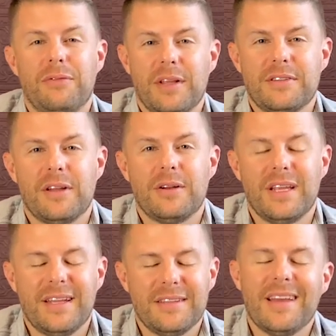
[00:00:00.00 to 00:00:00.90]
fits their
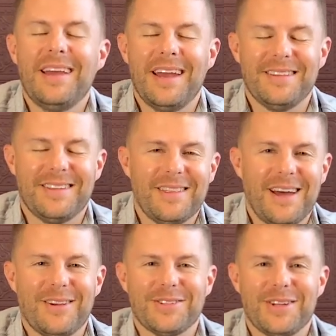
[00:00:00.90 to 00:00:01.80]
needs and
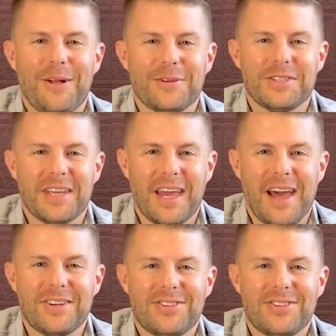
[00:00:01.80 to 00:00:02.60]
$10,000 in cash.